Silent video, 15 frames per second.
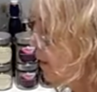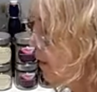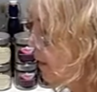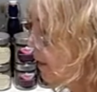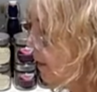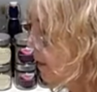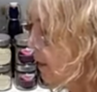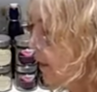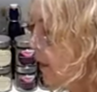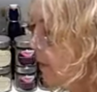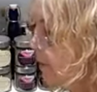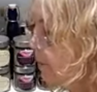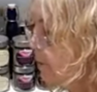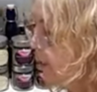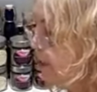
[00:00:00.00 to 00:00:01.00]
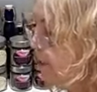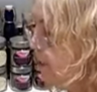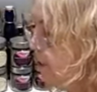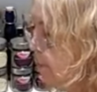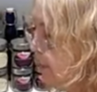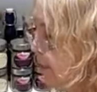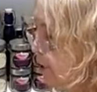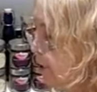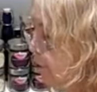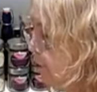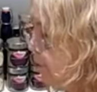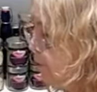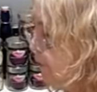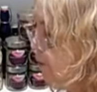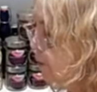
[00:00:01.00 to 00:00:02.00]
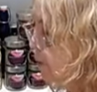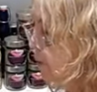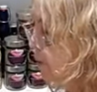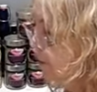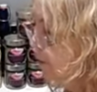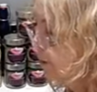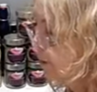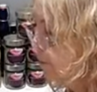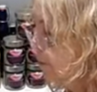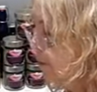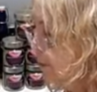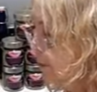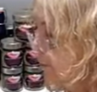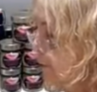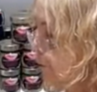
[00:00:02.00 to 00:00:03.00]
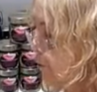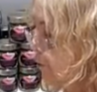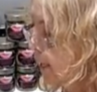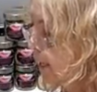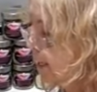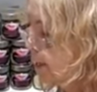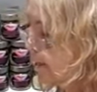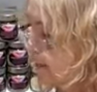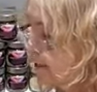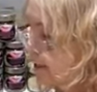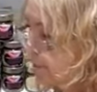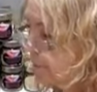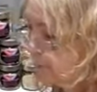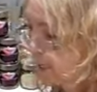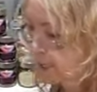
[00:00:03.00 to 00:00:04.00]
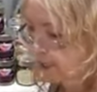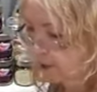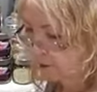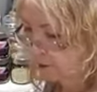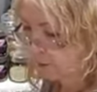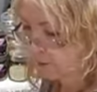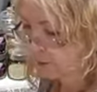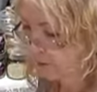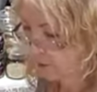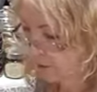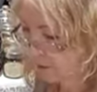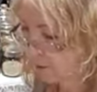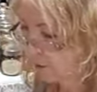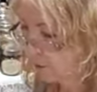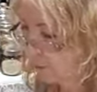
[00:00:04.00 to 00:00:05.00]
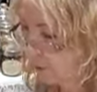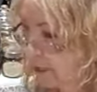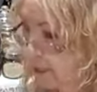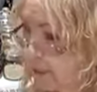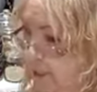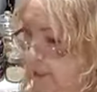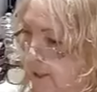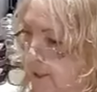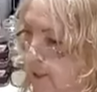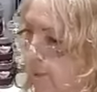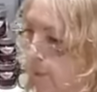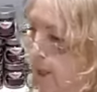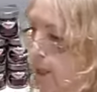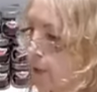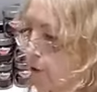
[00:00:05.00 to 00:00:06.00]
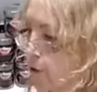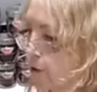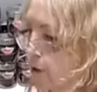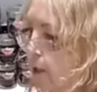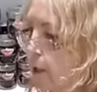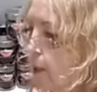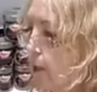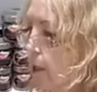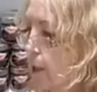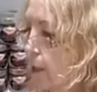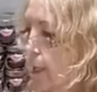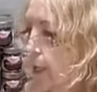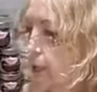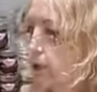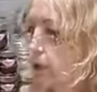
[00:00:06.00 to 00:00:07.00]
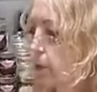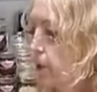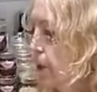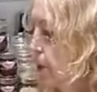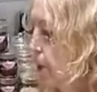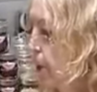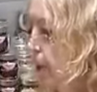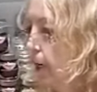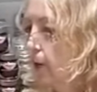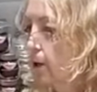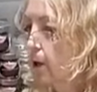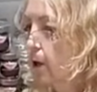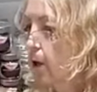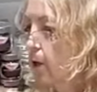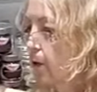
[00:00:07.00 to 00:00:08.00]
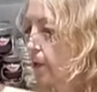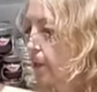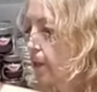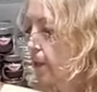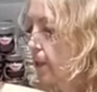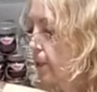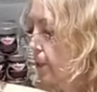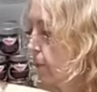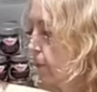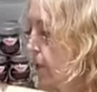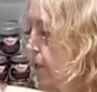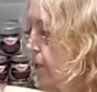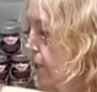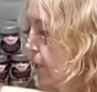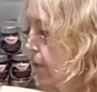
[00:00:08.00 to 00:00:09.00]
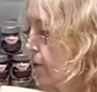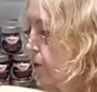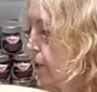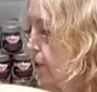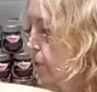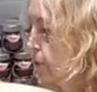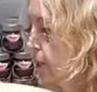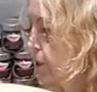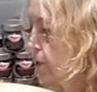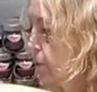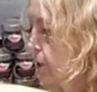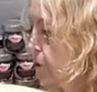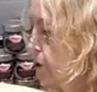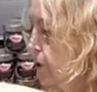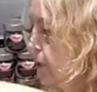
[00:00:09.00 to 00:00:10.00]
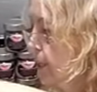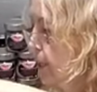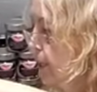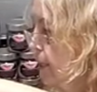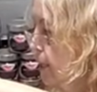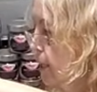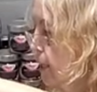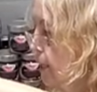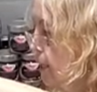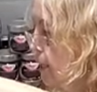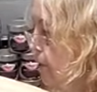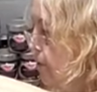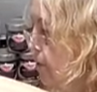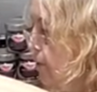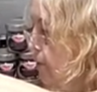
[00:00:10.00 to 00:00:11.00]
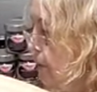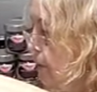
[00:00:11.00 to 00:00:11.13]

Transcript: I can add my tomato, my pureed tomatoes or blended tomatoes. Okay, so I'm not going to add all this because I'm going to dehydrate the rest, but I'm just going to add enough